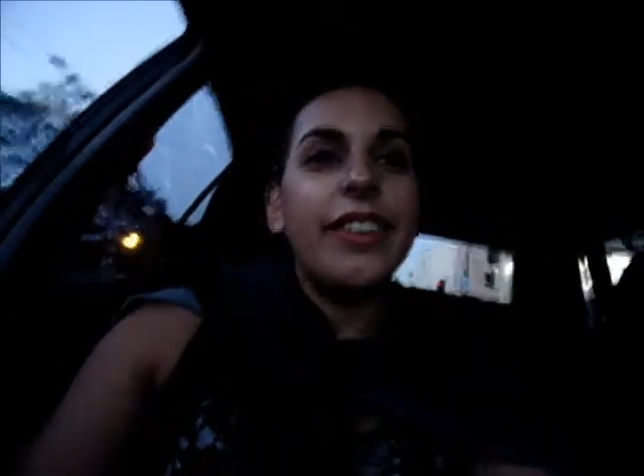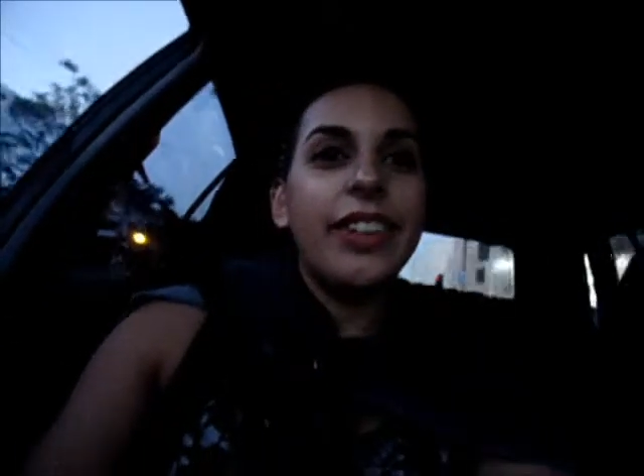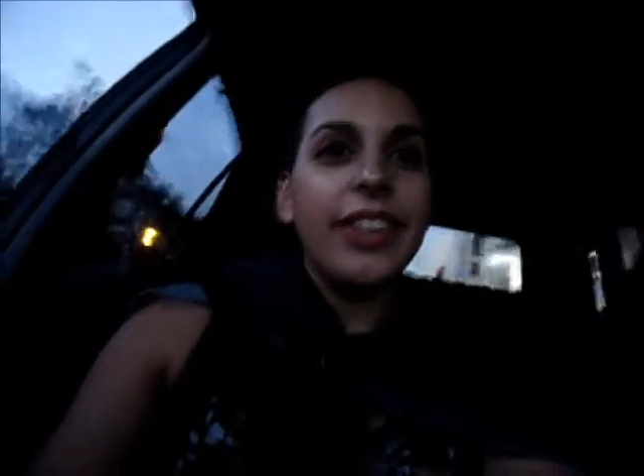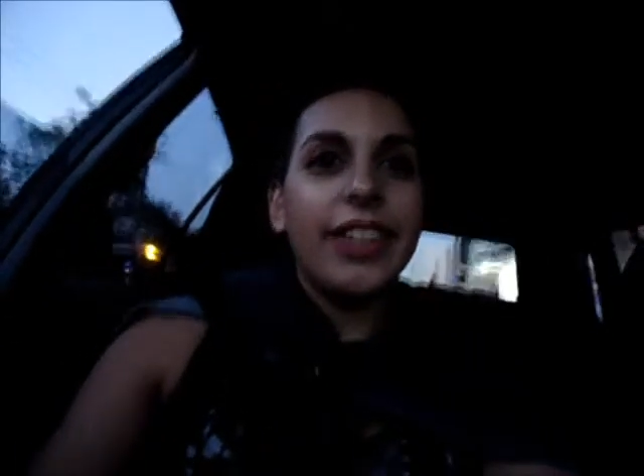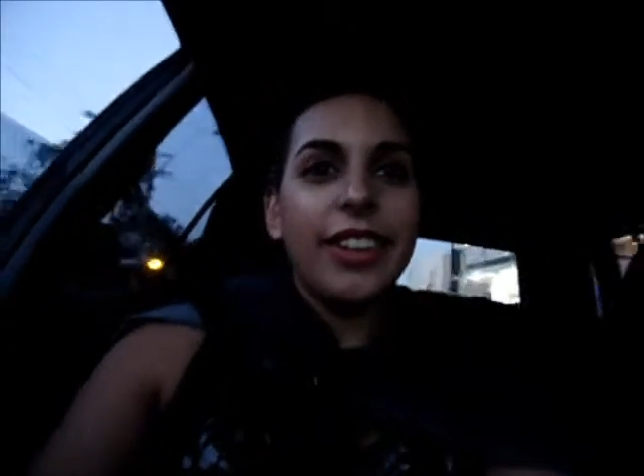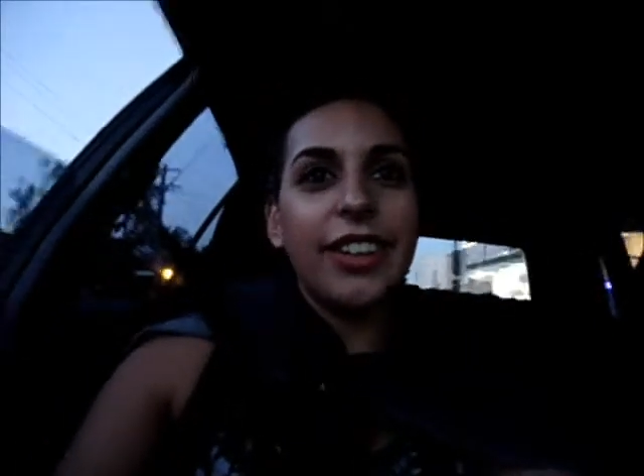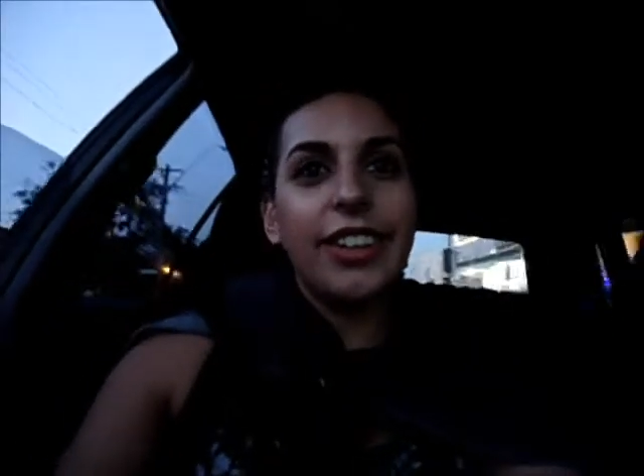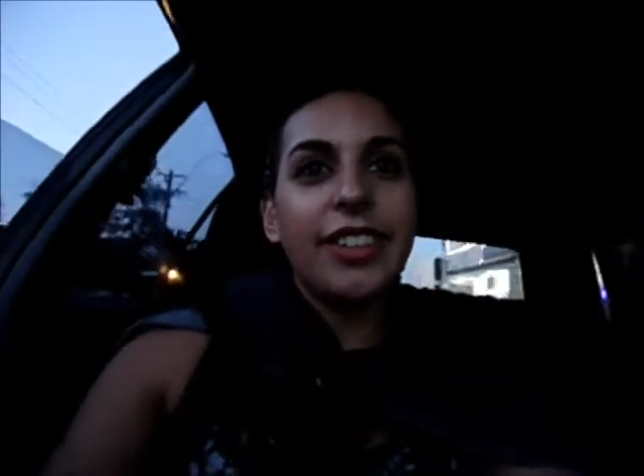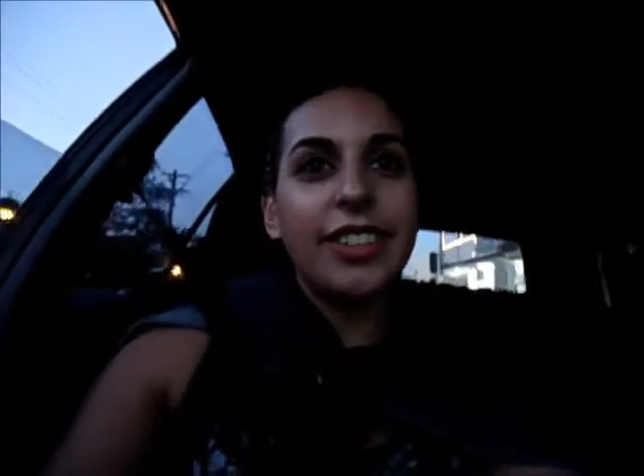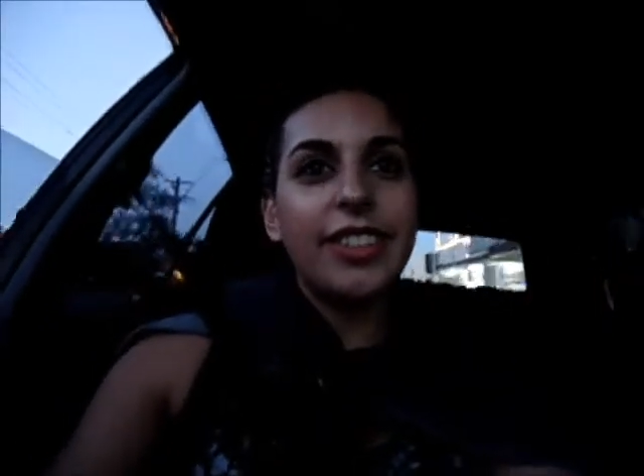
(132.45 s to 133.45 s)
Ugh,
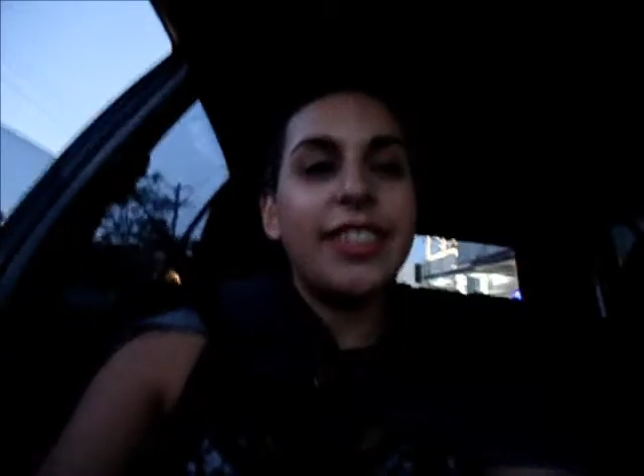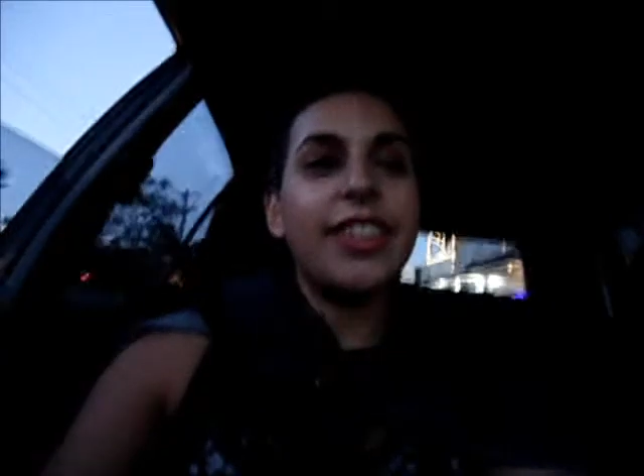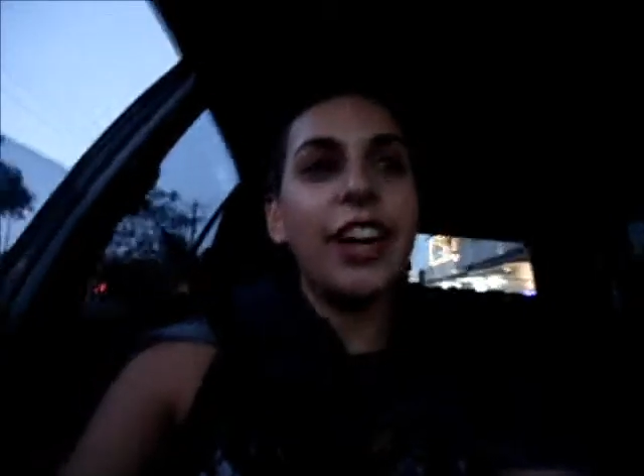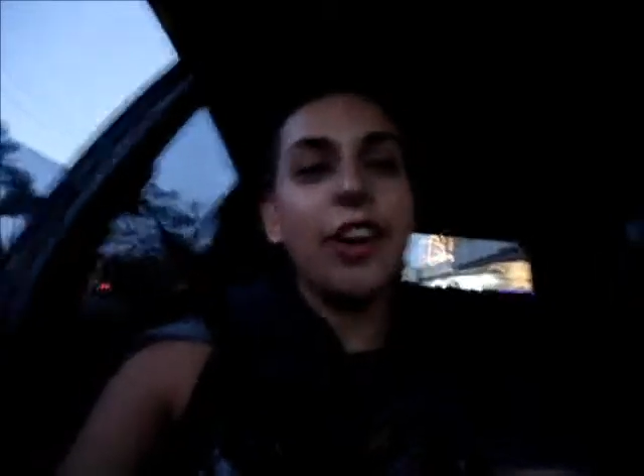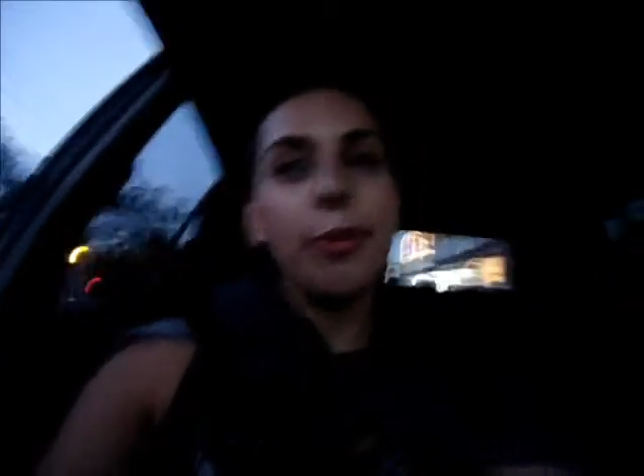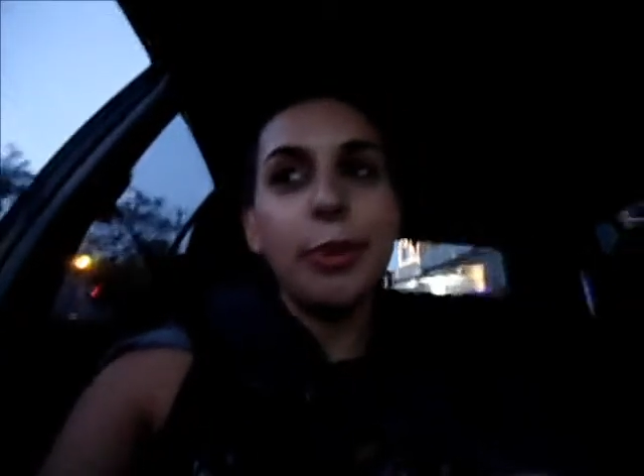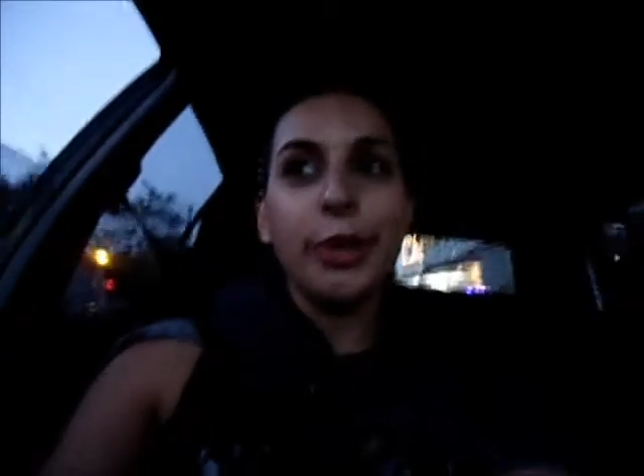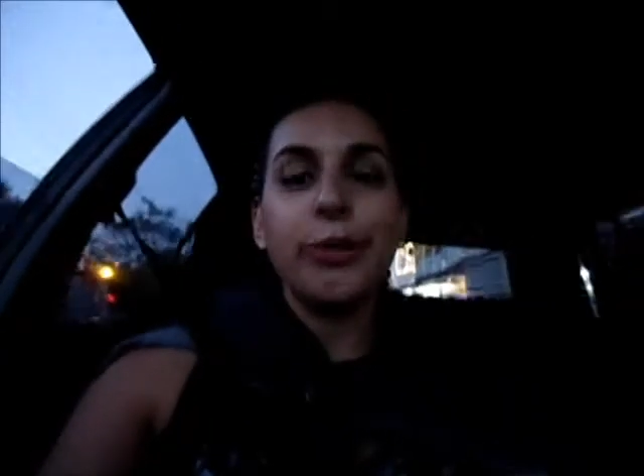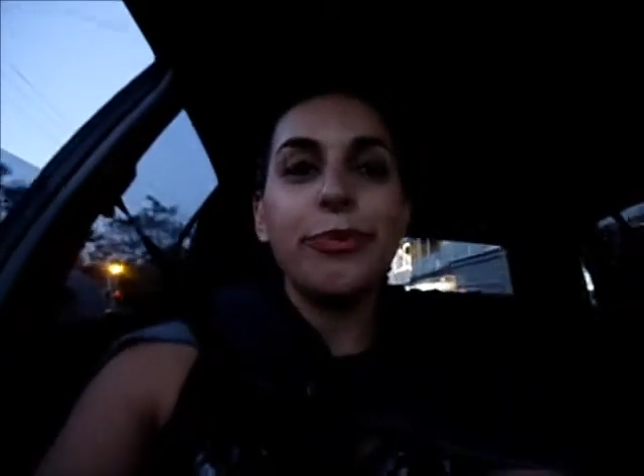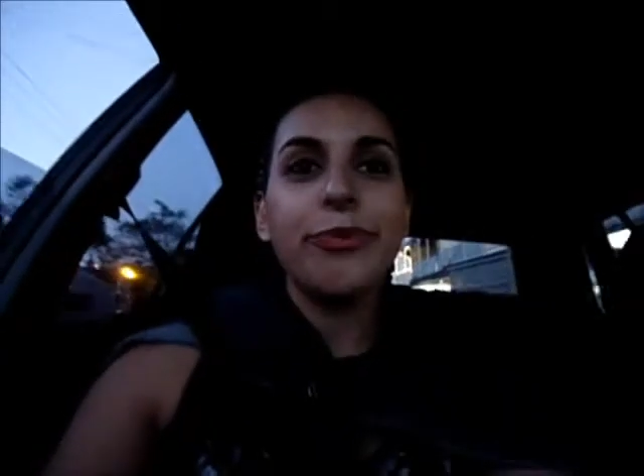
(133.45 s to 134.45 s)
terrible.